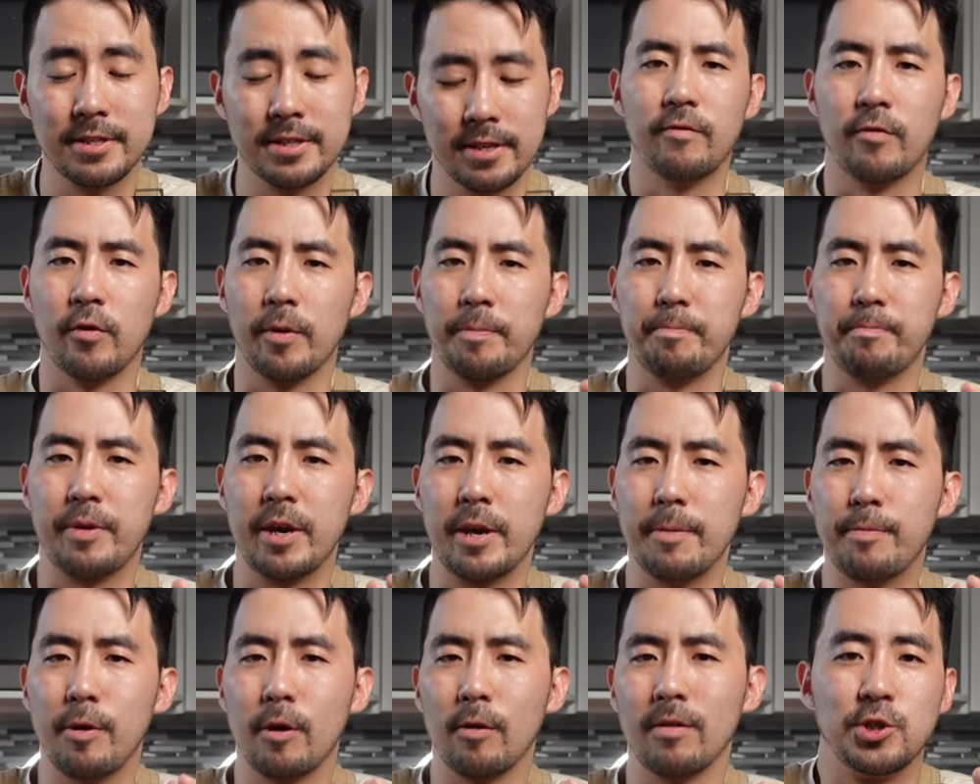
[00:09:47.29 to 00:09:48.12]
For
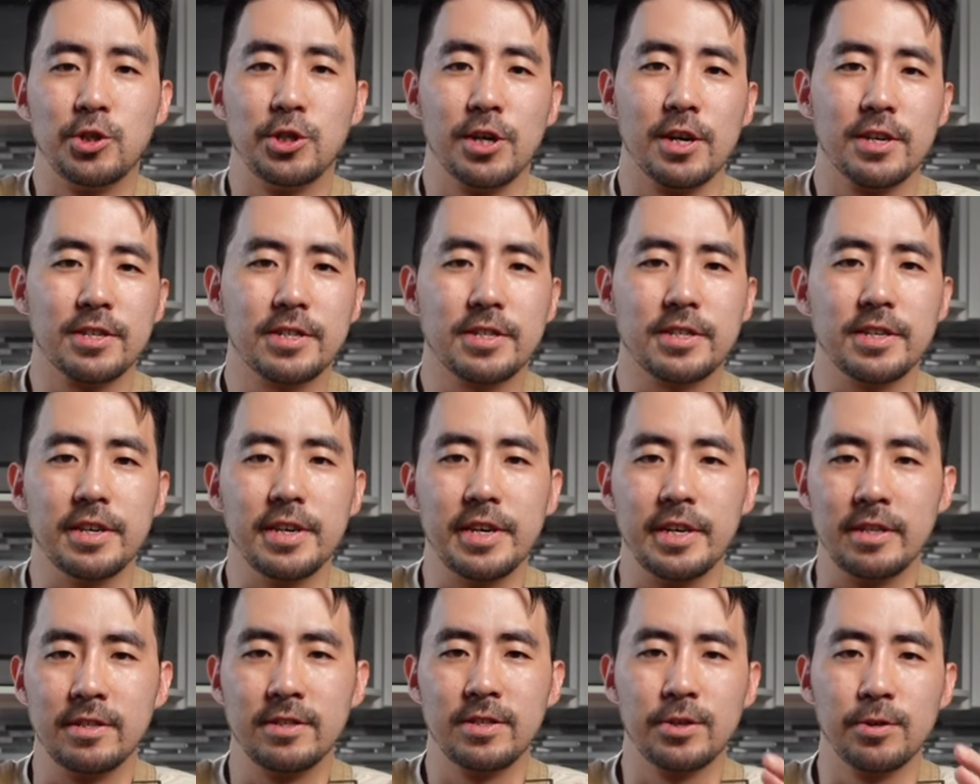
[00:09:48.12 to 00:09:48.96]
people just
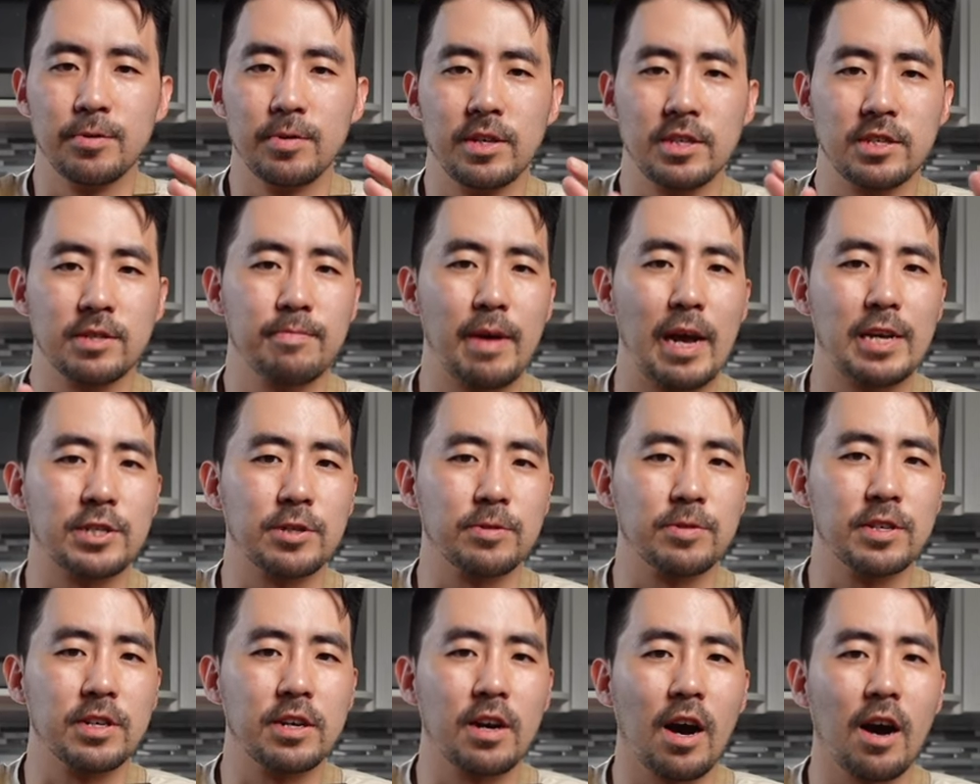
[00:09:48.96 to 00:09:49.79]
into the
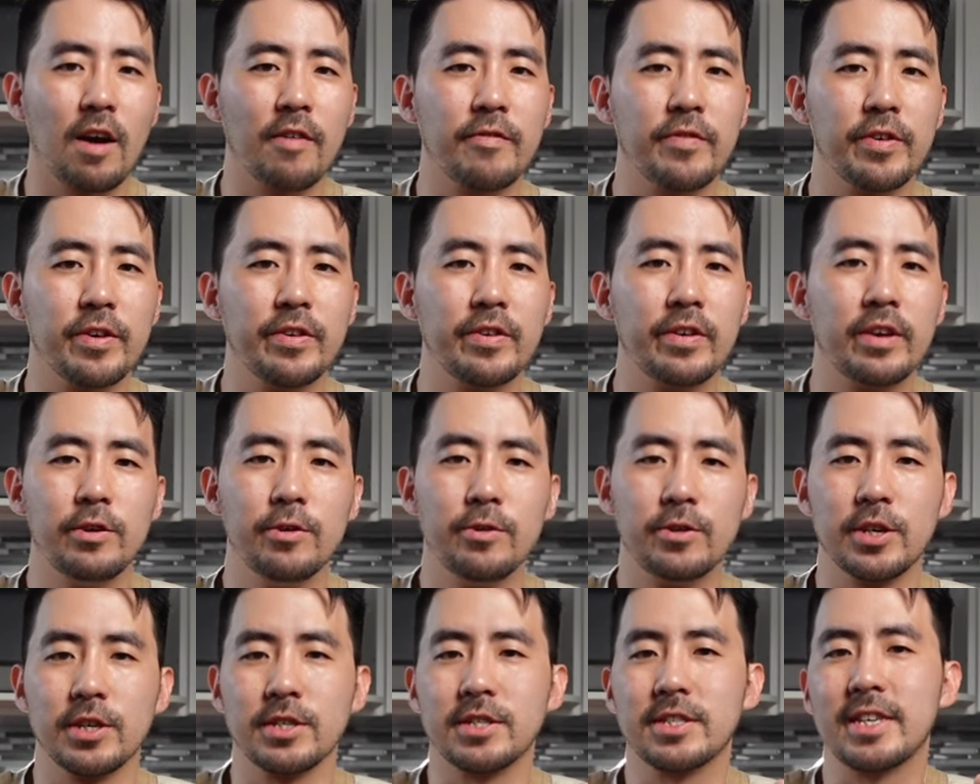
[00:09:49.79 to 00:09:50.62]
specialty coffee, you're
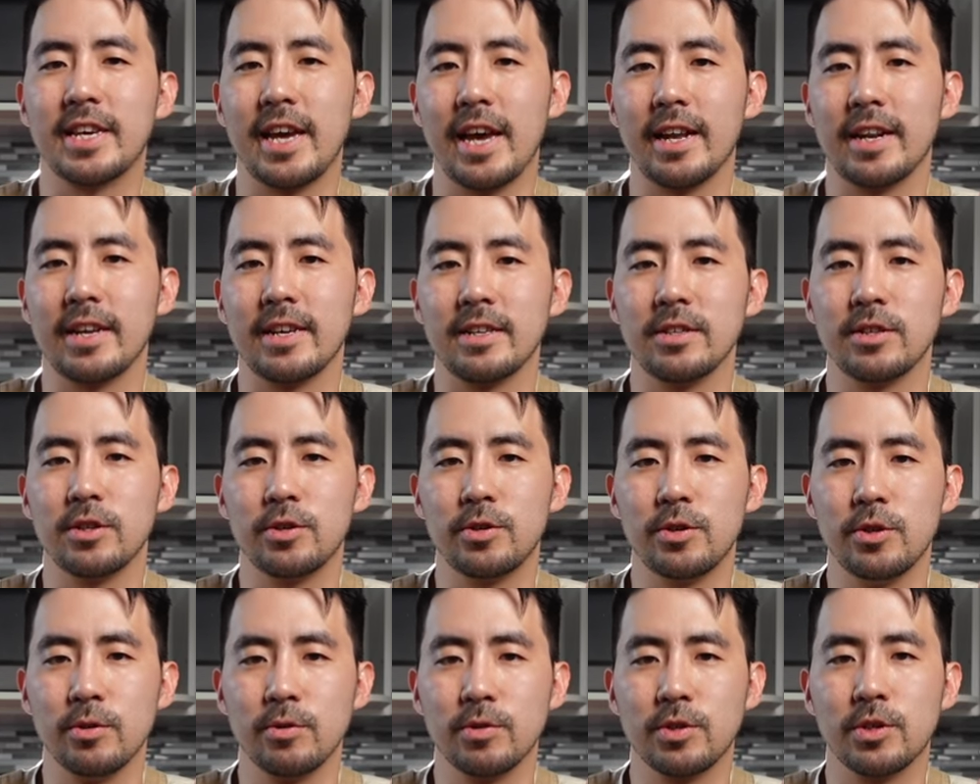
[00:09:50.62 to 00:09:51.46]
just getting
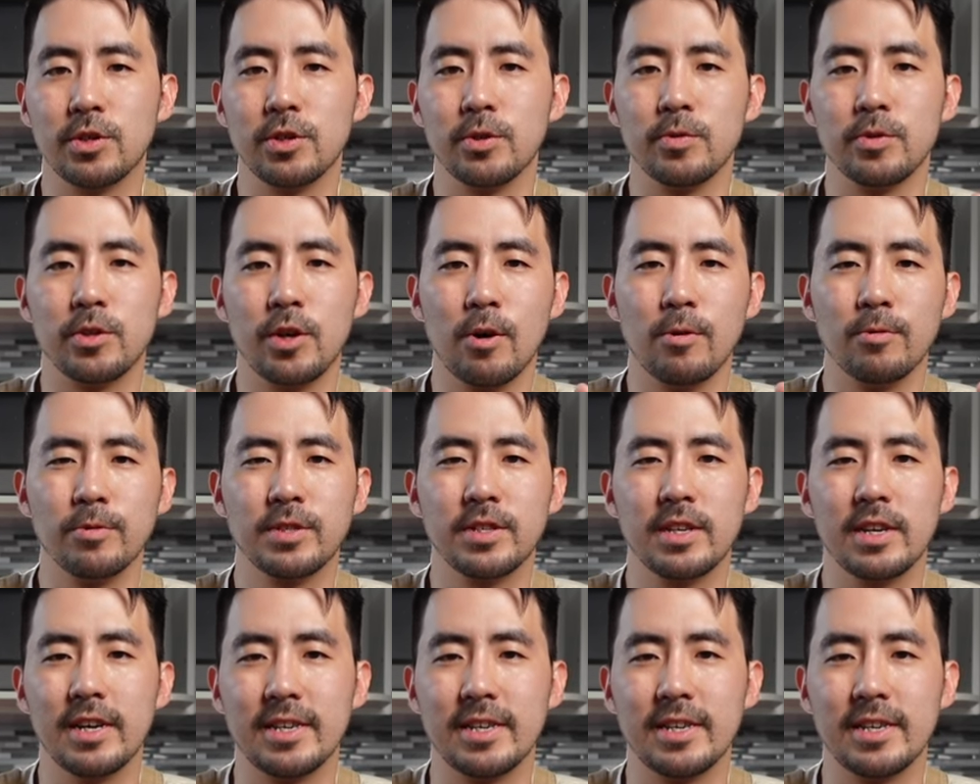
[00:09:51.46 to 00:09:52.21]
used to those